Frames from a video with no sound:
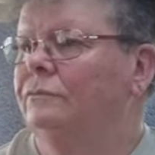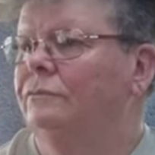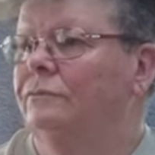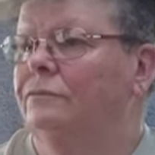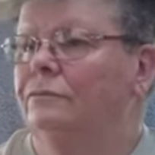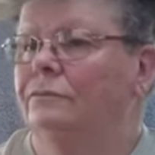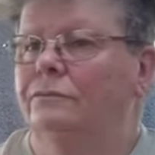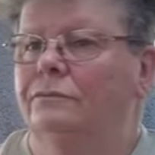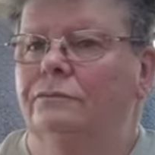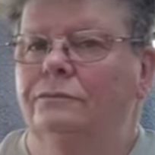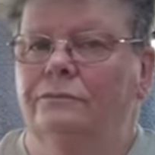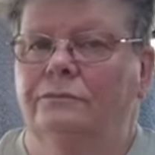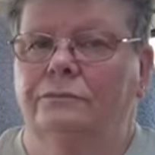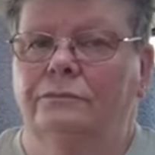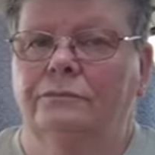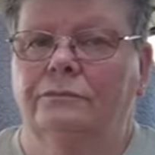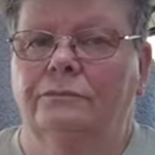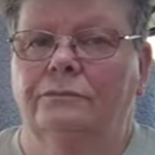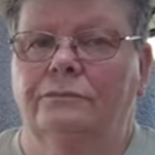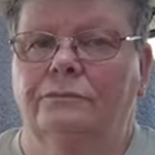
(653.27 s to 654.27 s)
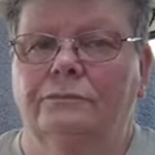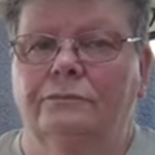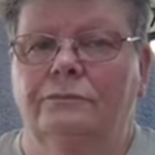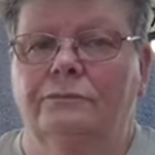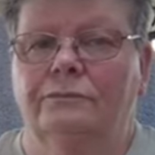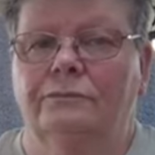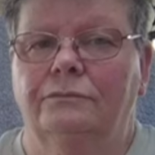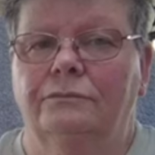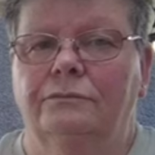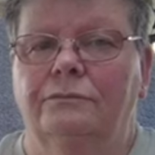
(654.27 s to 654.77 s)

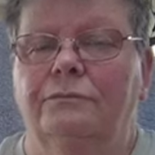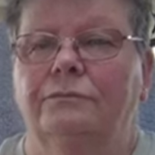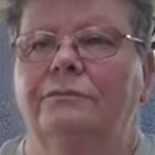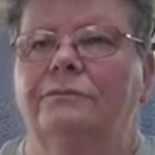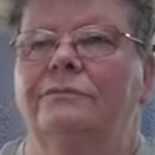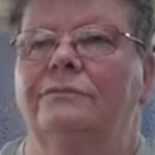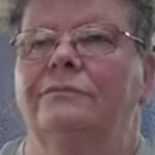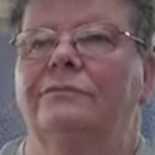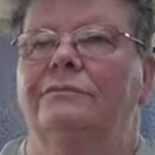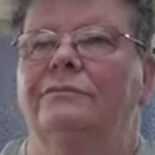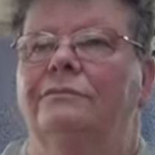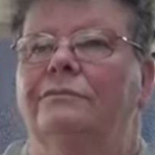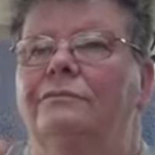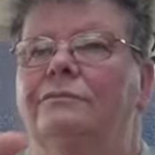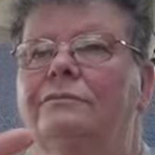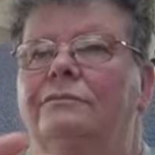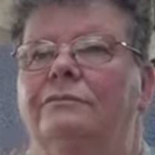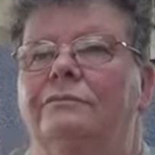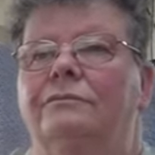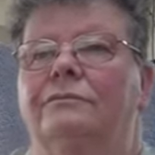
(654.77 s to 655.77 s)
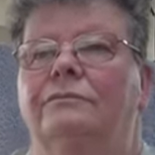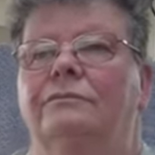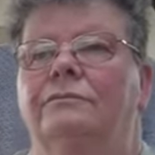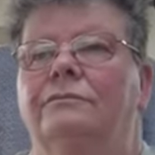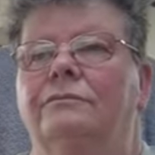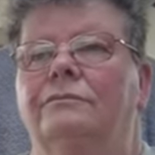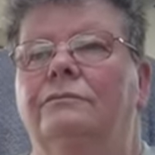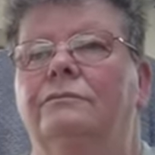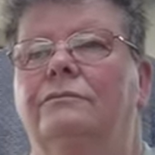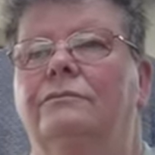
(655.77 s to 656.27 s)

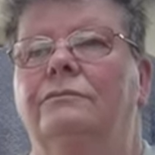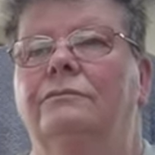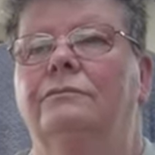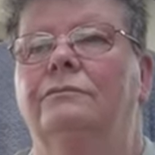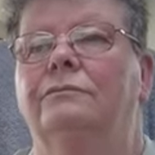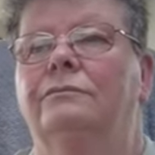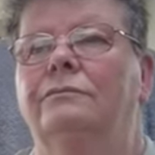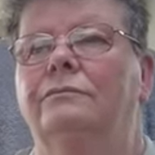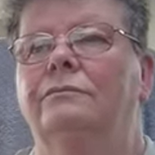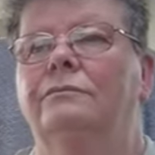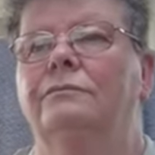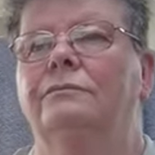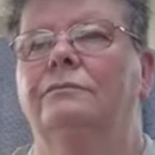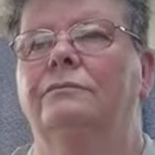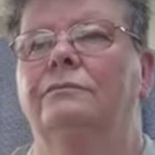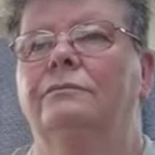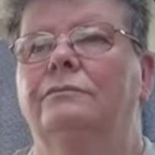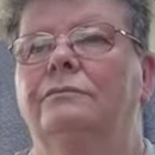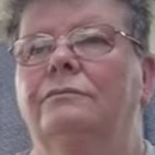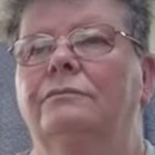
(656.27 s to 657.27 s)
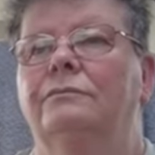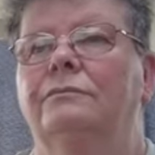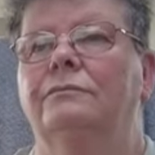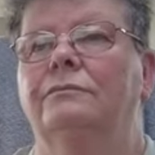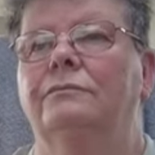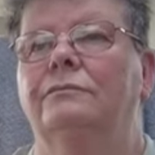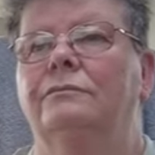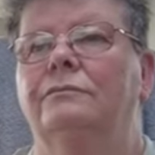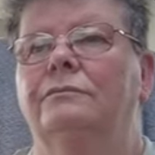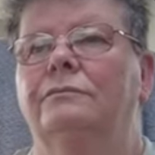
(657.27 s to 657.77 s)

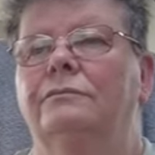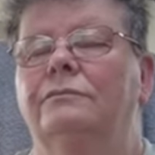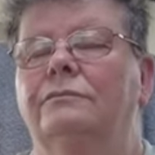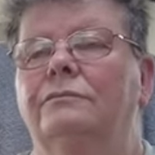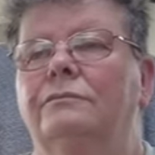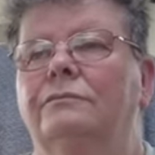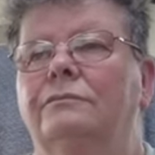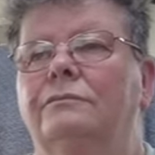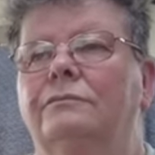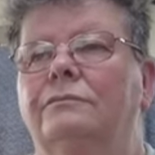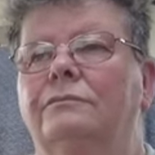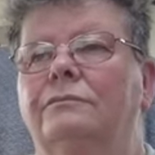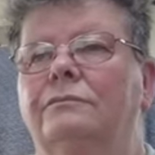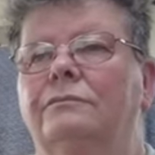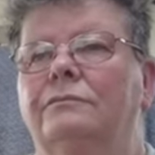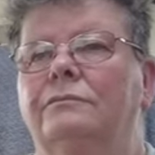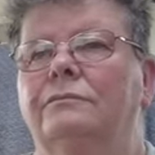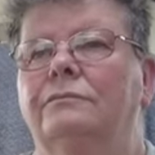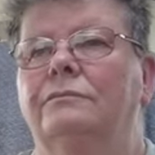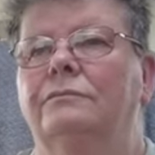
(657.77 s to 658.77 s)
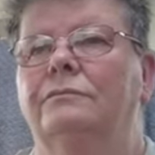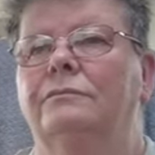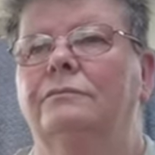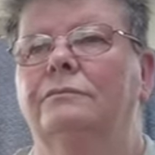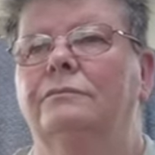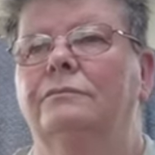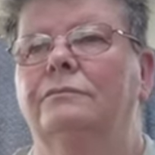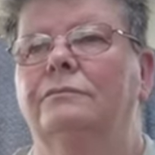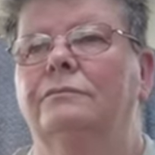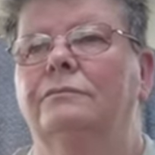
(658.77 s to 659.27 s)

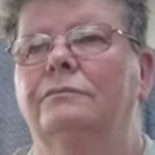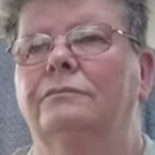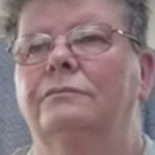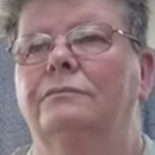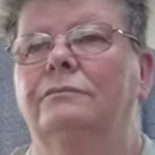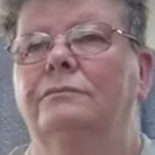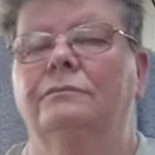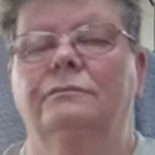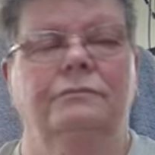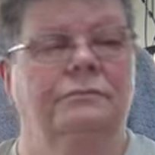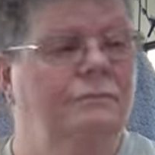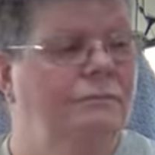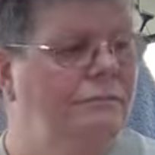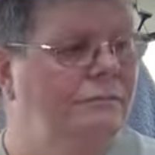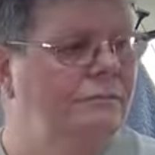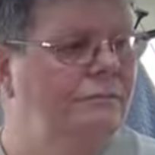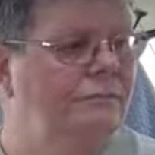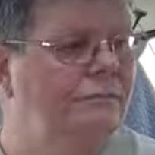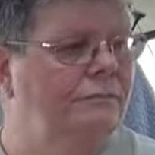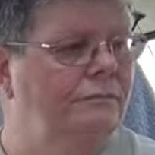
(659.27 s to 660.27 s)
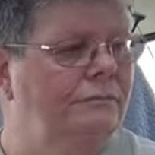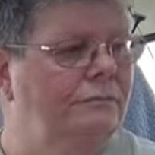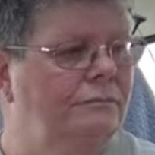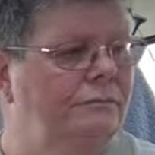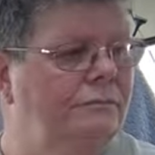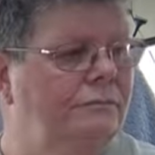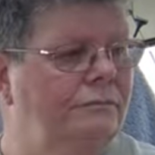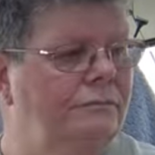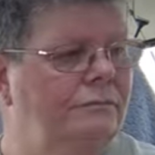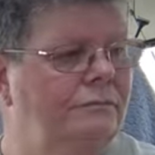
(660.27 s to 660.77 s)

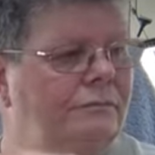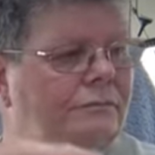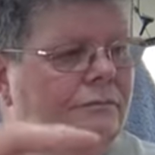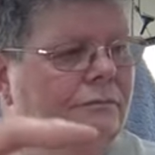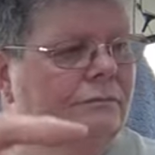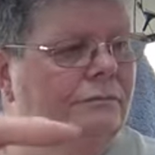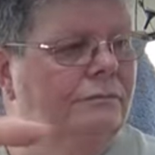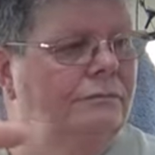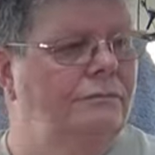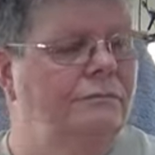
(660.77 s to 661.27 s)
The person shown says nothing.